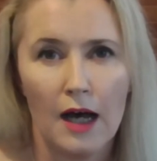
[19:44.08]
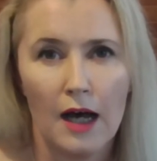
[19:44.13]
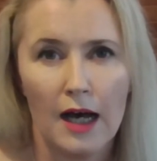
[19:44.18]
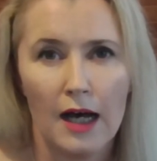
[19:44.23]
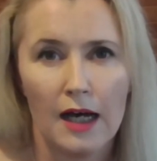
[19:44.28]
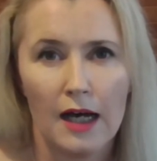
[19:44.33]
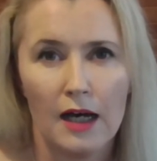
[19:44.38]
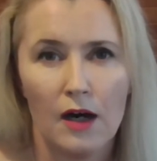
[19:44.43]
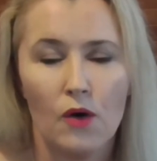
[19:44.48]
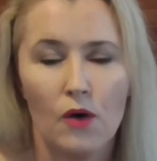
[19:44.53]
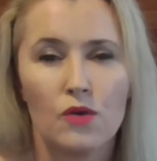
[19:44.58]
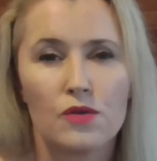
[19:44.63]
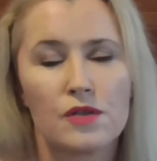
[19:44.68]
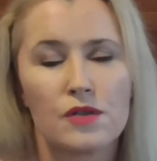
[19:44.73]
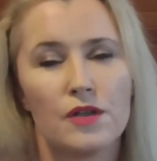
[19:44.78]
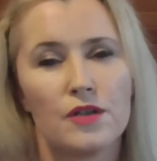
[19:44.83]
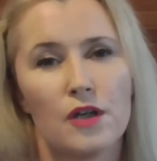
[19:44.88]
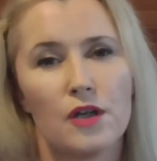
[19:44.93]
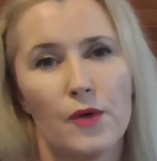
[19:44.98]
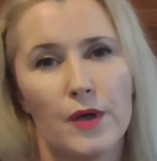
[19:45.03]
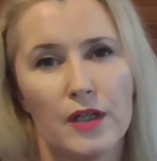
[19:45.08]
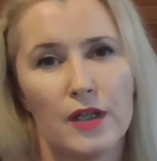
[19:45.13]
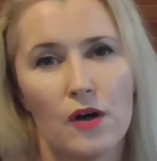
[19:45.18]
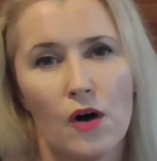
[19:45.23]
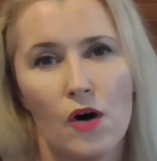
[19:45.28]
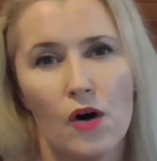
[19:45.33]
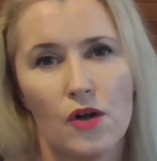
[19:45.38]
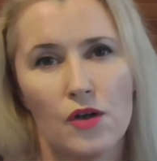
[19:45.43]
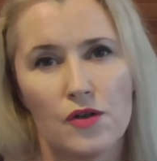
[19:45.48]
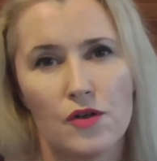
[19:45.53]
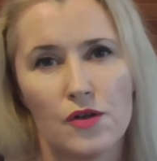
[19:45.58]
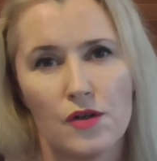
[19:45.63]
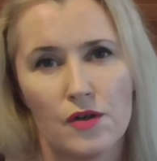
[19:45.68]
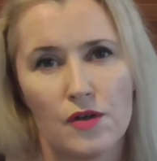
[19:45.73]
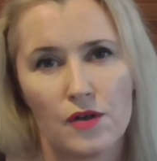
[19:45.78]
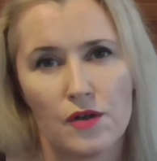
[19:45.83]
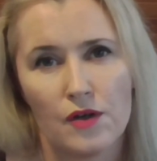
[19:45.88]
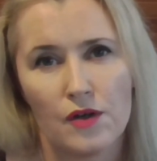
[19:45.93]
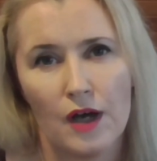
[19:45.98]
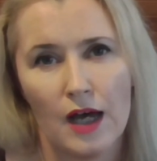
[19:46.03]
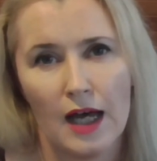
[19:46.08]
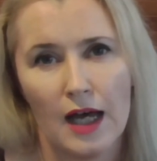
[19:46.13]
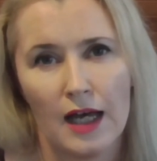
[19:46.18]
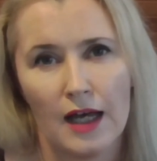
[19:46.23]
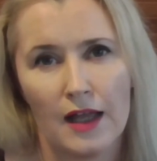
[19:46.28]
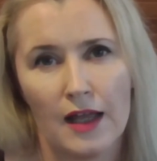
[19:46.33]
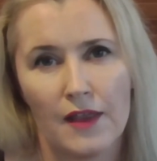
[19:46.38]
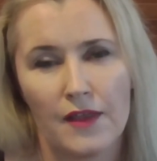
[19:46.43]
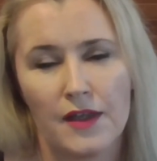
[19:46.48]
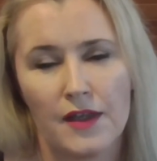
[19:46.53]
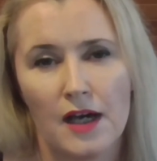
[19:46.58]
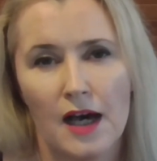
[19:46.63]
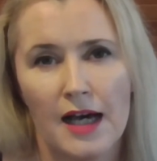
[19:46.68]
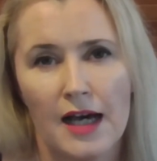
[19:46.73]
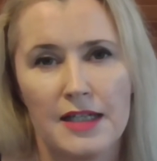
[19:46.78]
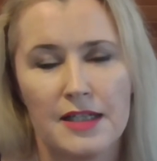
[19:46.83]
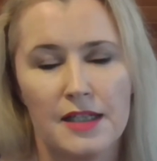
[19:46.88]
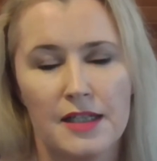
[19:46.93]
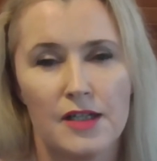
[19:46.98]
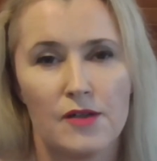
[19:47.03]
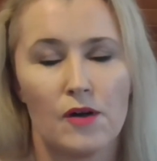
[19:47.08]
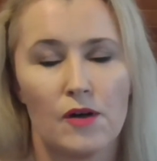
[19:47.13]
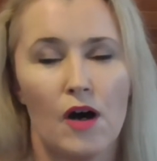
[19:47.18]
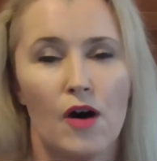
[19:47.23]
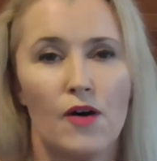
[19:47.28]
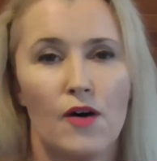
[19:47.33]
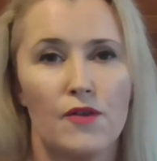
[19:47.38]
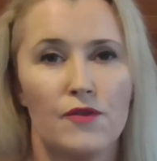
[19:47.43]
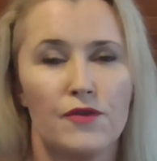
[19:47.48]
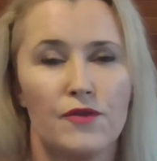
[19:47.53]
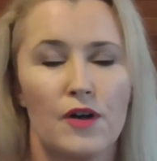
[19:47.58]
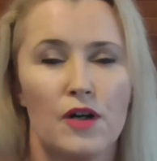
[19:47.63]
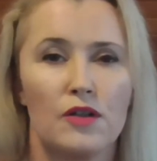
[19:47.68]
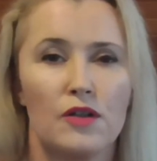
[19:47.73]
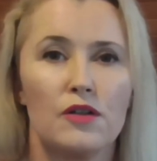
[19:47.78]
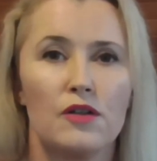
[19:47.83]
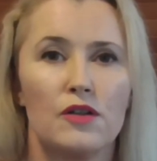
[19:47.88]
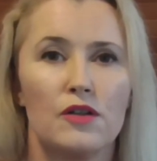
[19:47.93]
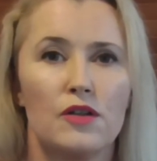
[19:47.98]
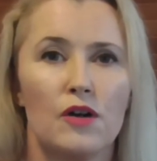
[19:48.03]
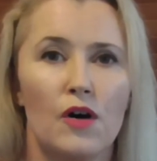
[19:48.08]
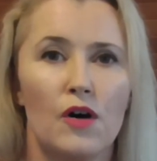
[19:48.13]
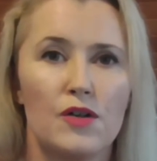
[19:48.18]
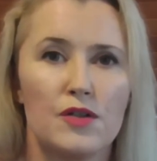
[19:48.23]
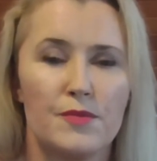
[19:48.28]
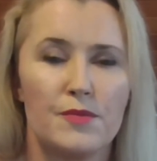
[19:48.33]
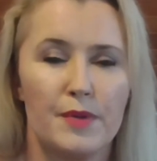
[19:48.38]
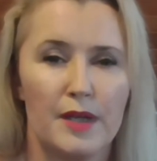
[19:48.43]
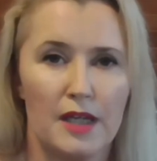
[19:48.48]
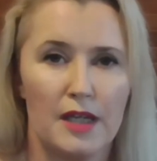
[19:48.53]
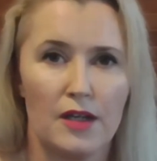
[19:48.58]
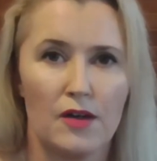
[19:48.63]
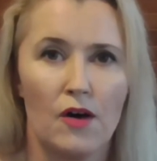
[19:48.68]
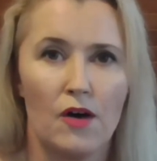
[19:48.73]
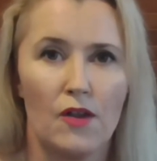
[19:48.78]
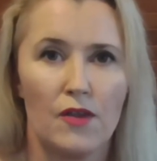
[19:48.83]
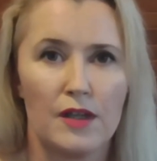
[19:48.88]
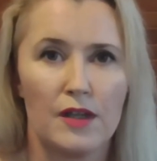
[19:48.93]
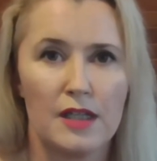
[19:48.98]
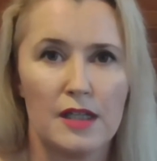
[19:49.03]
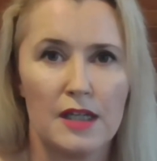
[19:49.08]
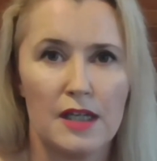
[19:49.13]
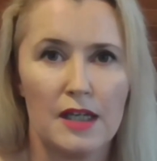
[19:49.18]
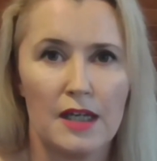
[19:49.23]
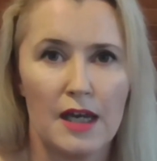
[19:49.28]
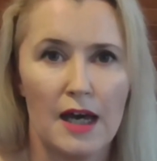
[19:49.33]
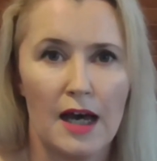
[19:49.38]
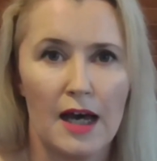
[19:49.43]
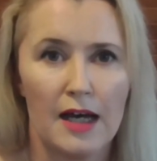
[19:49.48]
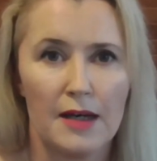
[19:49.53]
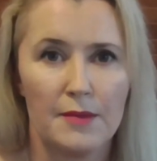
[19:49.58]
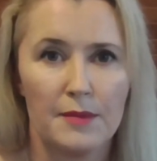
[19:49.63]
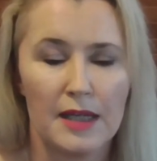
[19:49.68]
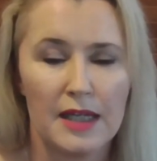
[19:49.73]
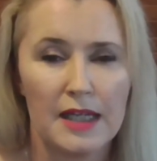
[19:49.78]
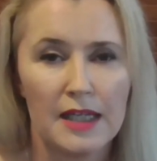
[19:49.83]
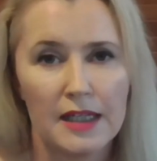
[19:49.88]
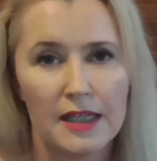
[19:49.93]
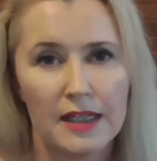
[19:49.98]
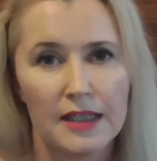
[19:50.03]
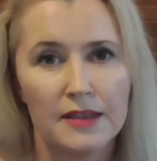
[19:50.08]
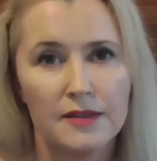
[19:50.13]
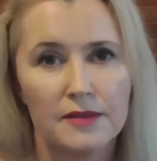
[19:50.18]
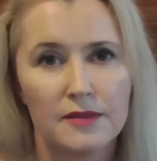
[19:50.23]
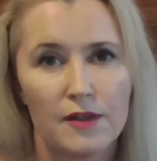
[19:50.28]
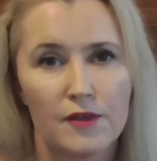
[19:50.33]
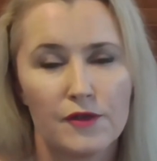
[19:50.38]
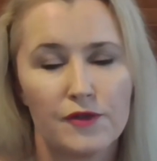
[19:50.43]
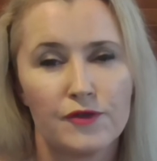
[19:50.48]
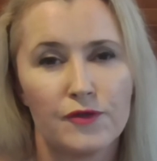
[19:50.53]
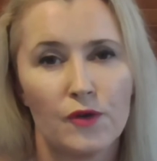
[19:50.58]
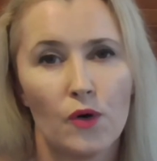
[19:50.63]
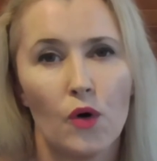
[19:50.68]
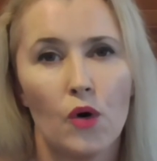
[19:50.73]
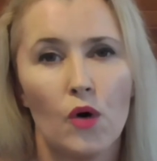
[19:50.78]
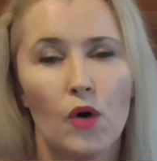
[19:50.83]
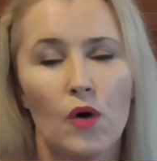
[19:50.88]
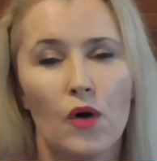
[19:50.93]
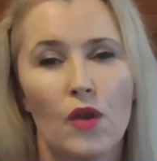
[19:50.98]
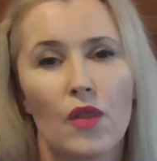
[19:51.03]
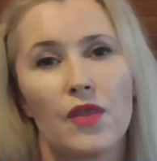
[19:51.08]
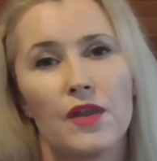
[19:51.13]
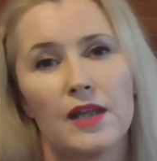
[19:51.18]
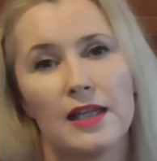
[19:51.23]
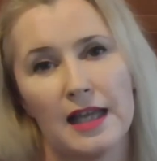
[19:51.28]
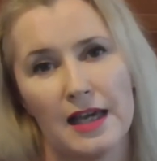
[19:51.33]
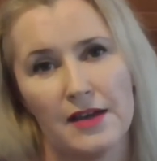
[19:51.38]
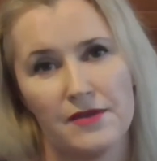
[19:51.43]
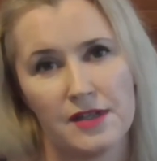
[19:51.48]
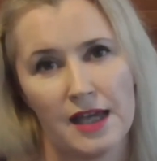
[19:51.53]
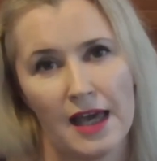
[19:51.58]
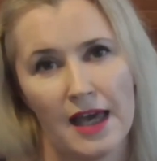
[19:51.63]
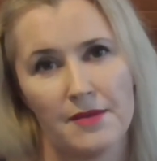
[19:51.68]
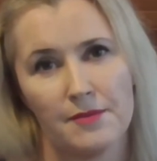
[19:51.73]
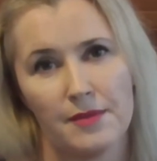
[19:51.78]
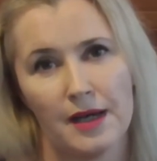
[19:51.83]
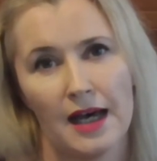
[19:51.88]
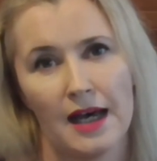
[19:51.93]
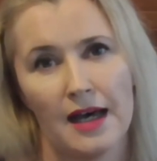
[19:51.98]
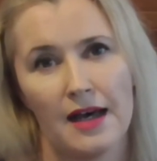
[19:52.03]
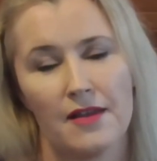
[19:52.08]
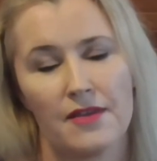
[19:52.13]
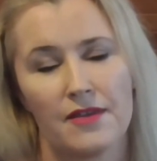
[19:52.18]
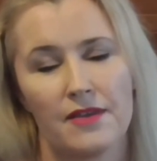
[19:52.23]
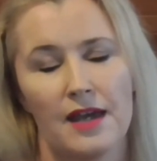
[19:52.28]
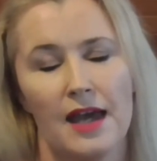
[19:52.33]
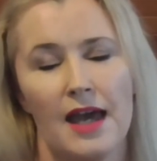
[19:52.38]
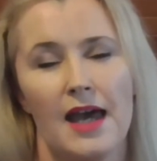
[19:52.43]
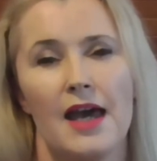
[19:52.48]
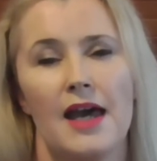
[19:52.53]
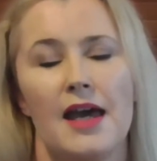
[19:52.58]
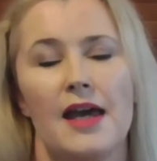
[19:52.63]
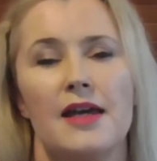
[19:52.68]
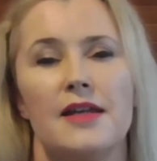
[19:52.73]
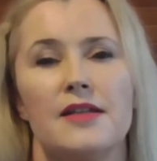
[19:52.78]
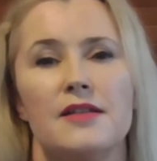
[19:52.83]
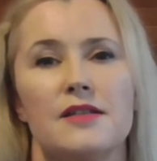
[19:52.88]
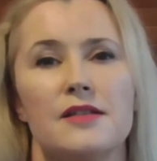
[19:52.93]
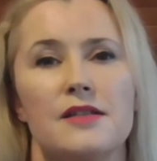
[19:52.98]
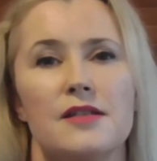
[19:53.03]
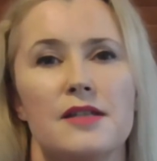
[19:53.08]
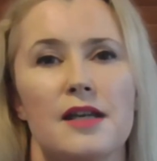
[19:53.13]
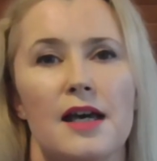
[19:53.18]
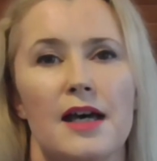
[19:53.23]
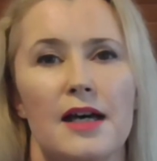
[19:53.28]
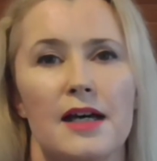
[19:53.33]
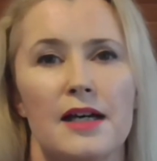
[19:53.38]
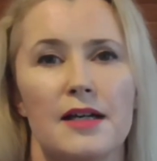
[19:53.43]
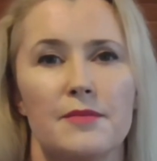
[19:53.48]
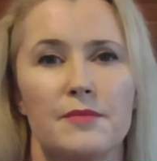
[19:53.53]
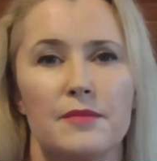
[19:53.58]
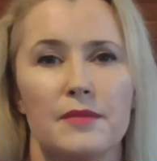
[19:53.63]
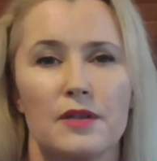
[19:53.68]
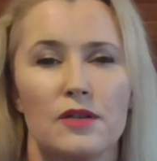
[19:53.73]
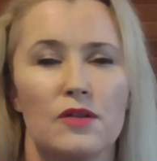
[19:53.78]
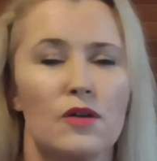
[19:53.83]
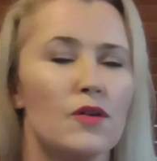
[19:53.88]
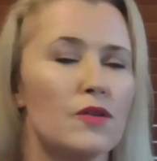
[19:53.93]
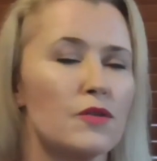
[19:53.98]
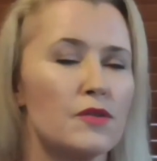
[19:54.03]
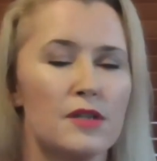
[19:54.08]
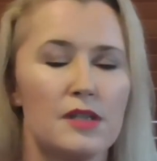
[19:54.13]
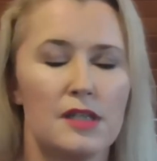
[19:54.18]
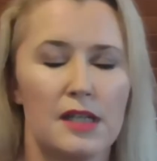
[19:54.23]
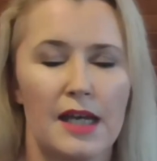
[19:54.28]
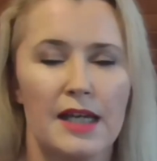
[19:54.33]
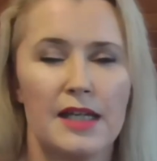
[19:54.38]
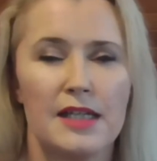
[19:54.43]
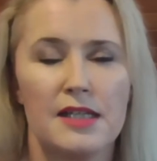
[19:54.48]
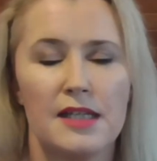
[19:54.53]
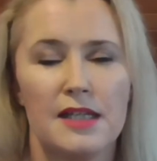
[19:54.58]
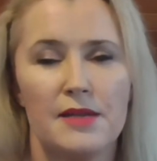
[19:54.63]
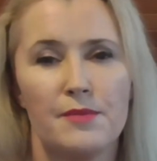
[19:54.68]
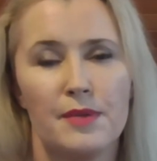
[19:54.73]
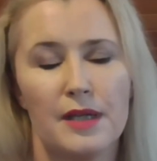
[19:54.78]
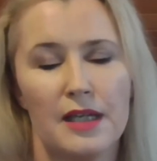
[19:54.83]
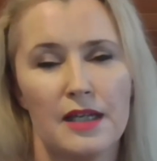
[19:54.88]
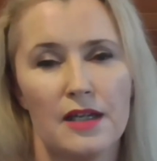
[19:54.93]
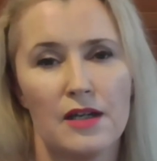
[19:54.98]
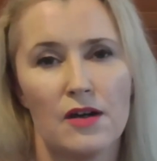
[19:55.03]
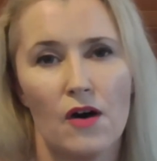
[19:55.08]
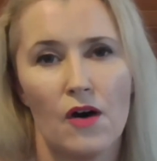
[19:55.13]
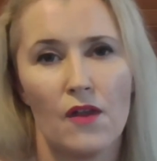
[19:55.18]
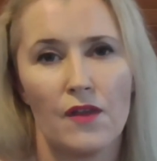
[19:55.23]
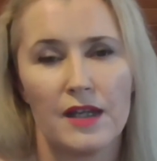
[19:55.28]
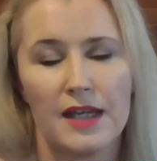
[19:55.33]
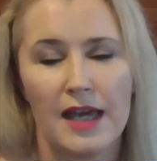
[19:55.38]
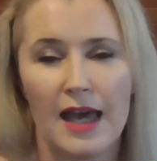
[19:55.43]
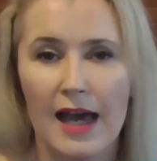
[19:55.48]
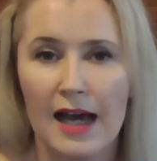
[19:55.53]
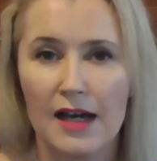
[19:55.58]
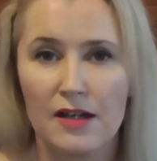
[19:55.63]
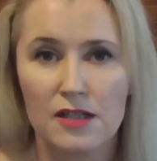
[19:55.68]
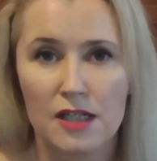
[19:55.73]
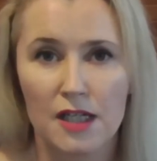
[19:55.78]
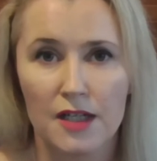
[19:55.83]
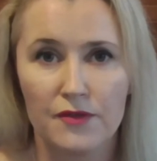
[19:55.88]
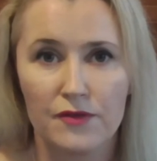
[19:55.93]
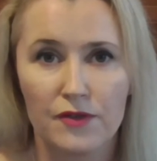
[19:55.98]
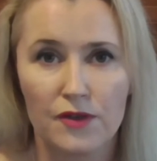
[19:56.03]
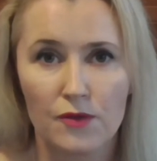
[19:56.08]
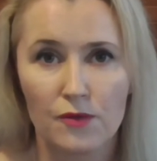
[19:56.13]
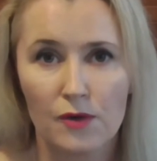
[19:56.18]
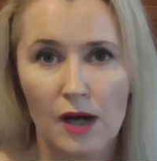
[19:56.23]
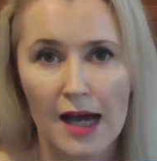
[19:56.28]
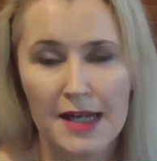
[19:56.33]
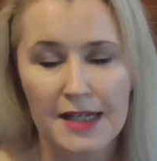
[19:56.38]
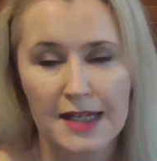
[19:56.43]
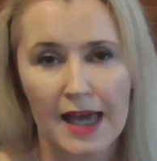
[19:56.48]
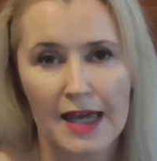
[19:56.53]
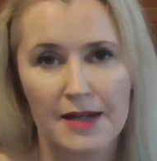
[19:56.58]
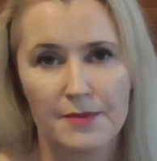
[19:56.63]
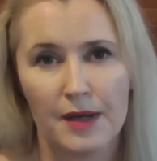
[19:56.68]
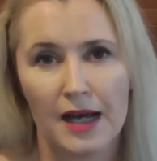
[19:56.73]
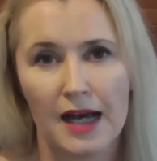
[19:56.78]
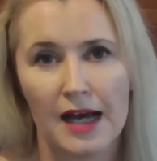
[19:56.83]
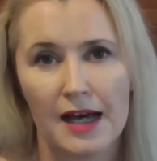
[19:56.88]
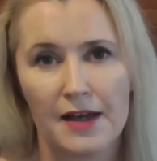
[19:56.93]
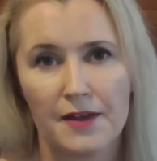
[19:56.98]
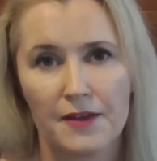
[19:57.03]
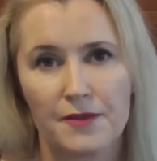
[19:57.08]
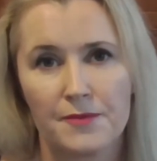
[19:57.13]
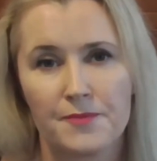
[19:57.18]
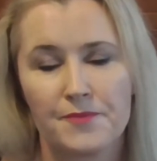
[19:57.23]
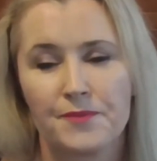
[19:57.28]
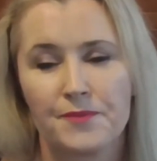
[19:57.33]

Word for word: Uh, also going on uh, the idea of God being on the um, inner for the left hand path and um, God or deity being on the outer for the right hand path.